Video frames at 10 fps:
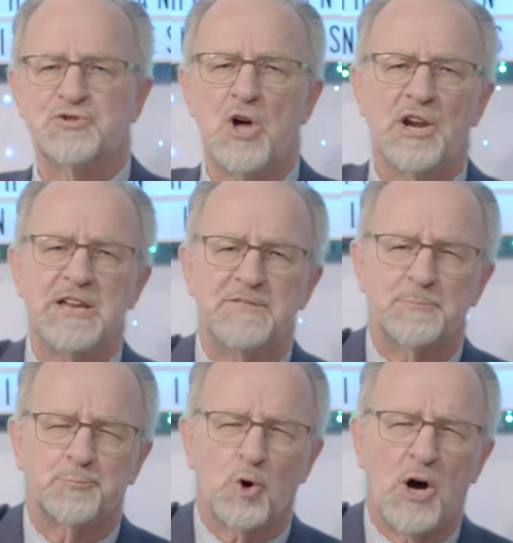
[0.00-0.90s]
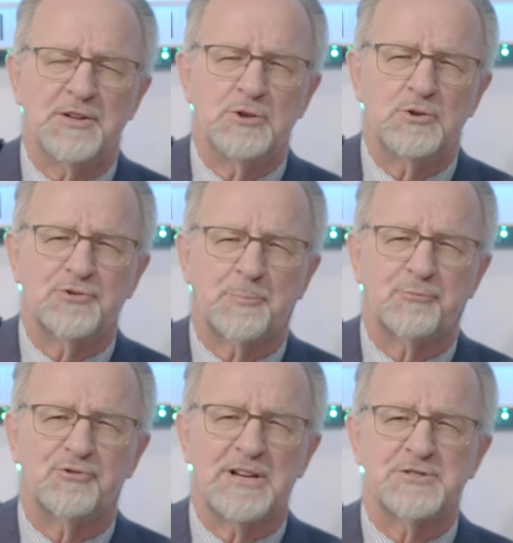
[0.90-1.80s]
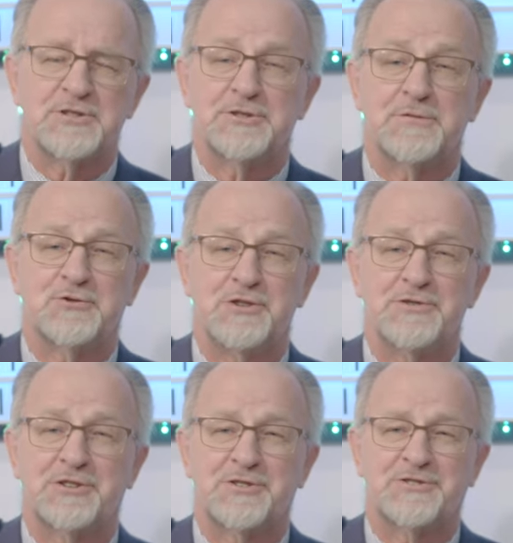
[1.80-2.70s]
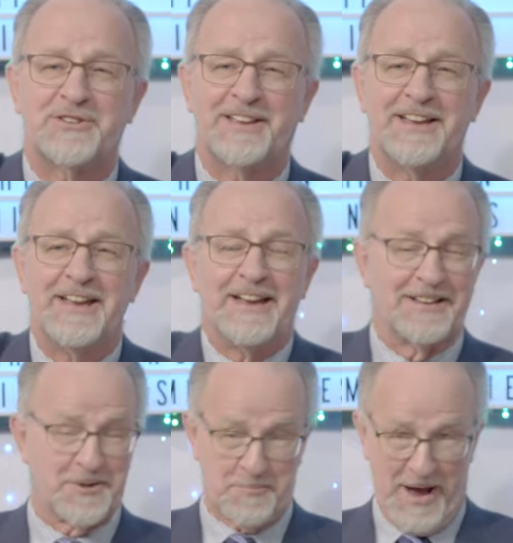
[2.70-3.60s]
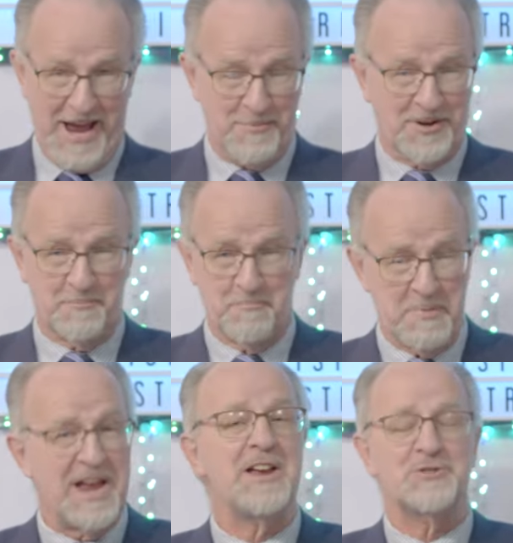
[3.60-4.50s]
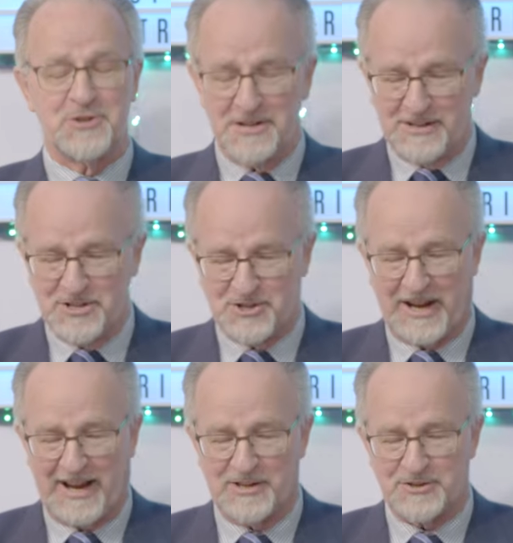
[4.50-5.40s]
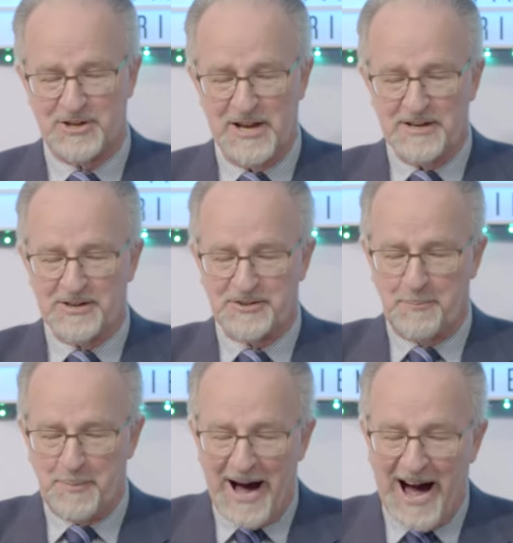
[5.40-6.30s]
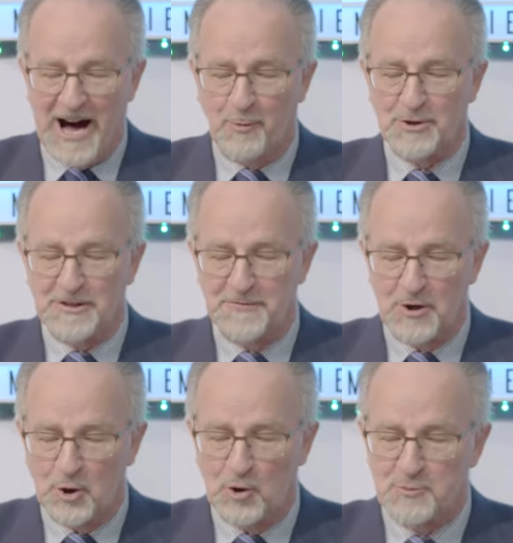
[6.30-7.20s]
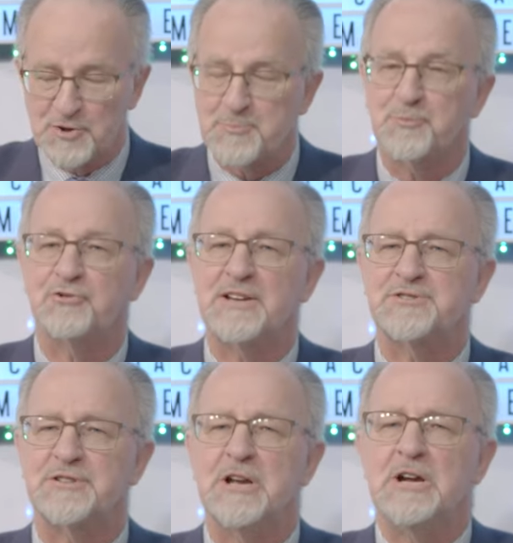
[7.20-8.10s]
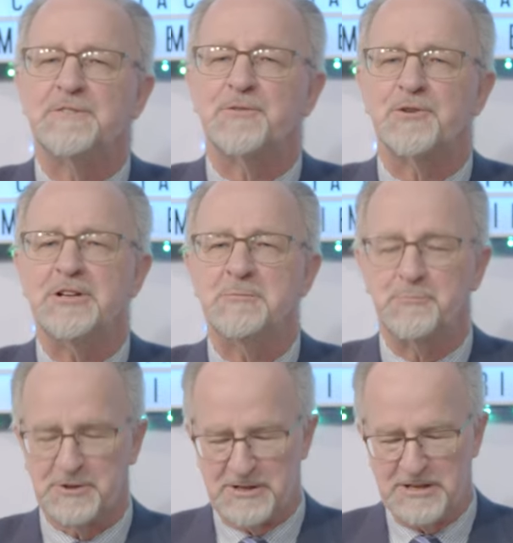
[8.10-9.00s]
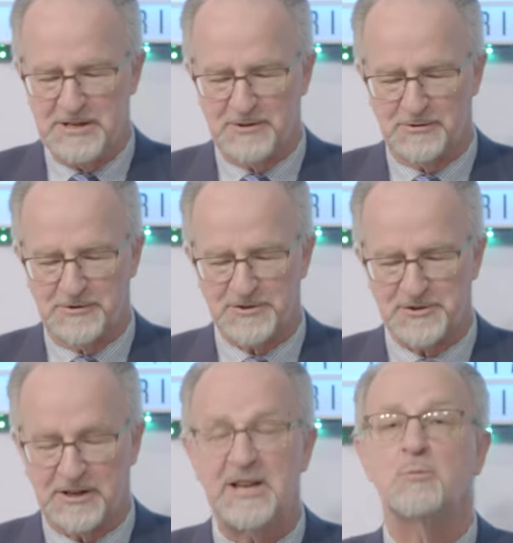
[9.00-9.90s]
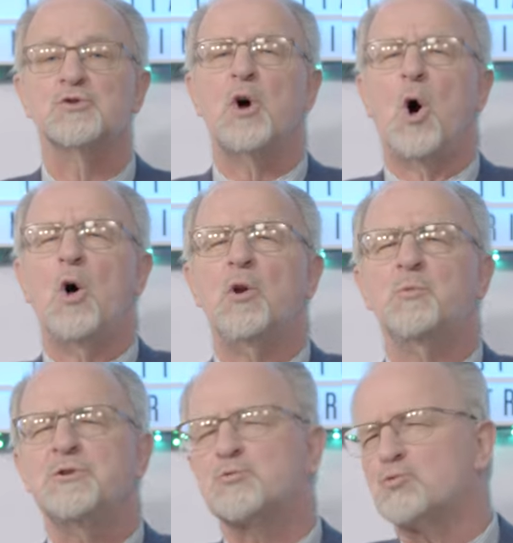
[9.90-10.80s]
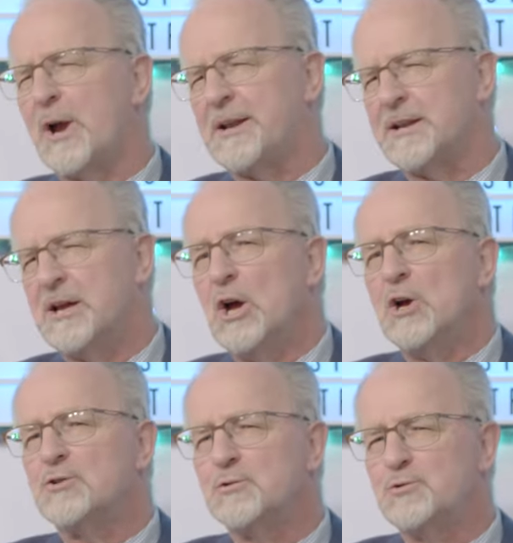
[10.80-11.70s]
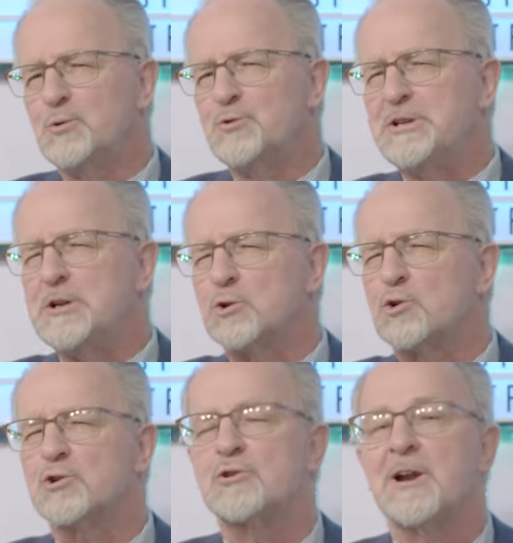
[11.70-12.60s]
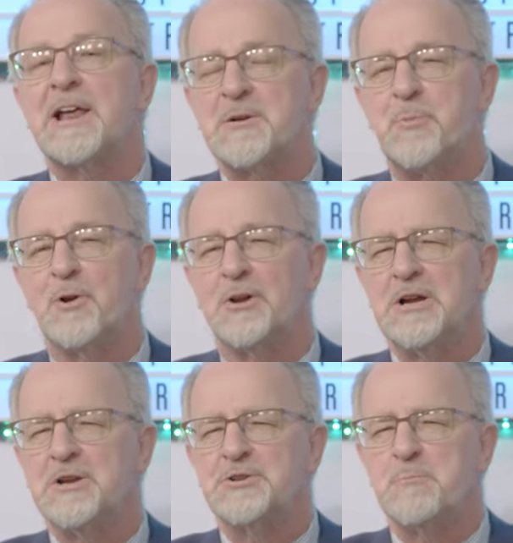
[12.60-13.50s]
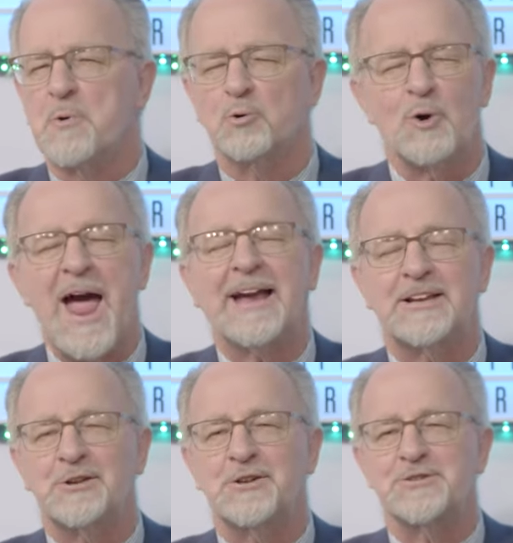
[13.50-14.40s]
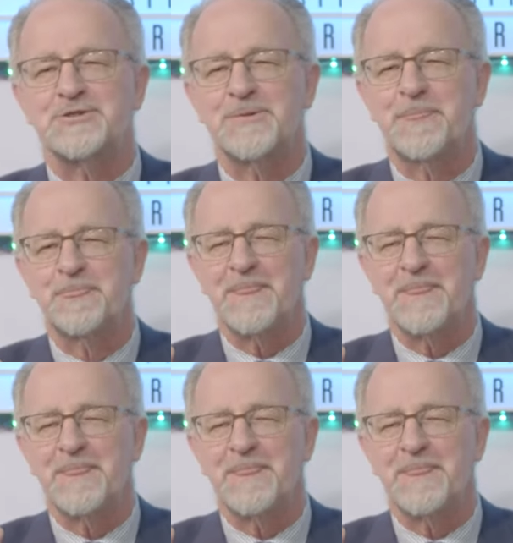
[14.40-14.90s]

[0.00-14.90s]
was not even brought into the presence of Jesus yet. And the Bible amazingly says that the power of the Lord was present for him to heal the sick. He was always ready to do the incredible, the miraculous,